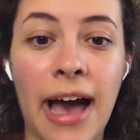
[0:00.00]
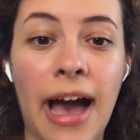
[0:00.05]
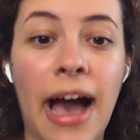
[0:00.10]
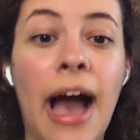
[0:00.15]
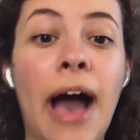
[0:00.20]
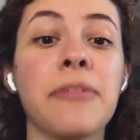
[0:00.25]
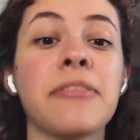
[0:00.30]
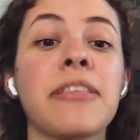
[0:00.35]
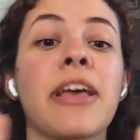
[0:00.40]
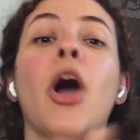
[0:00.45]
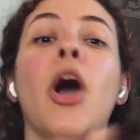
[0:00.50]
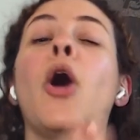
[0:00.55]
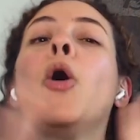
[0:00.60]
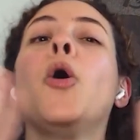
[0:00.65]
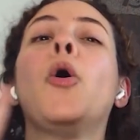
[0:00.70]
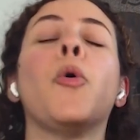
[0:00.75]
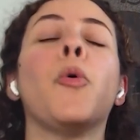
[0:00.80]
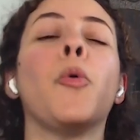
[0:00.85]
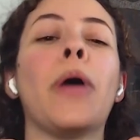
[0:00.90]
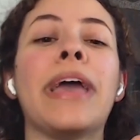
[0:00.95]
I was like,
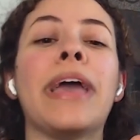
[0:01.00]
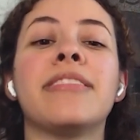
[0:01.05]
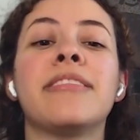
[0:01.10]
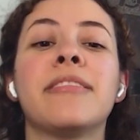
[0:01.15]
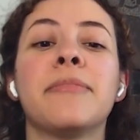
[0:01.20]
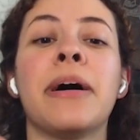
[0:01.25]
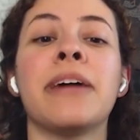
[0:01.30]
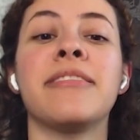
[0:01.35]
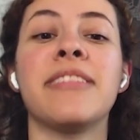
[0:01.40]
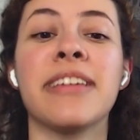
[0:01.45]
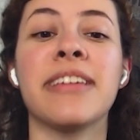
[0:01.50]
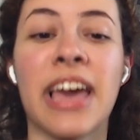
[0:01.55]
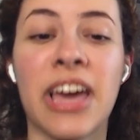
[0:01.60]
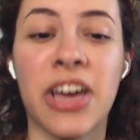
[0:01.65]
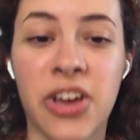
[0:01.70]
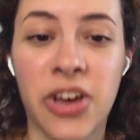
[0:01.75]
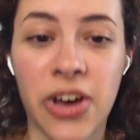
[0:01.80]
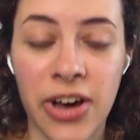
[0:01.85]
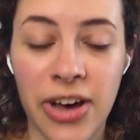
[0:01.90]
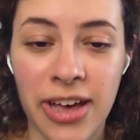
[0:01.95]
oh, it's about to
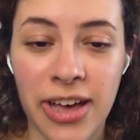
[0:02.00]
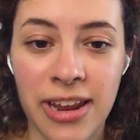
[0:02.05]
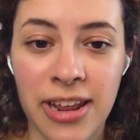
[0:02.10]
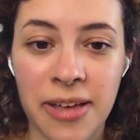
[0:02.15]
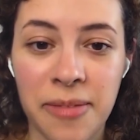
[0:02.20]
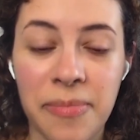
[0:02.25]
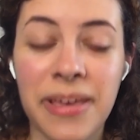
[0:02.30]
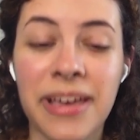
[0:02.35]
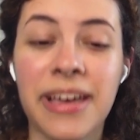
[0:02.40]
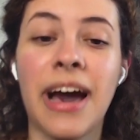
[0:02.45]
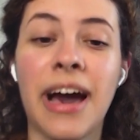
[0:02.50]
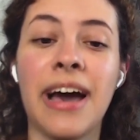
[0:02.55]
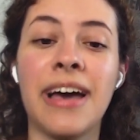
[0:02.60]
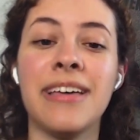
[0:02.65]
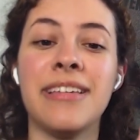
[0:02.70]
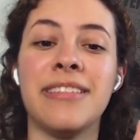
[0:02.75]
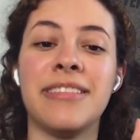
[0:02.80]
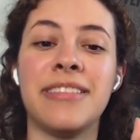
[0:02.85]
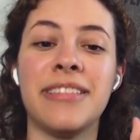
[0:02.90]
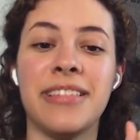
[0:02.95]
get good
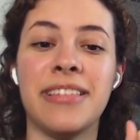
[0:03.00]
because